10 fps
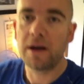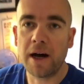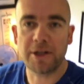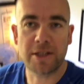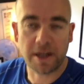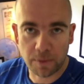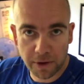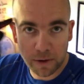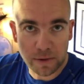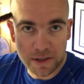I just had one
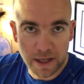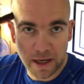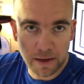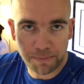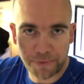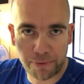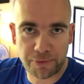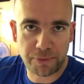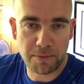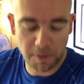of those
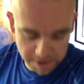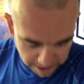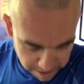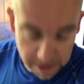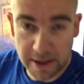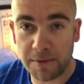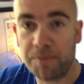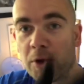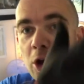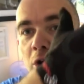moments again, didn't I?
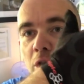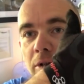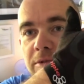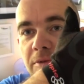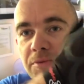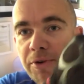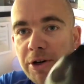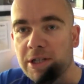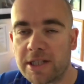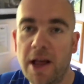Gloves on
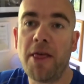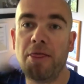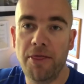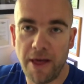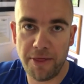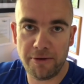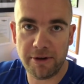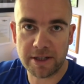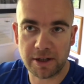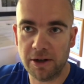first, then the
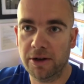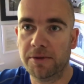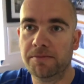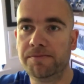wrist guard.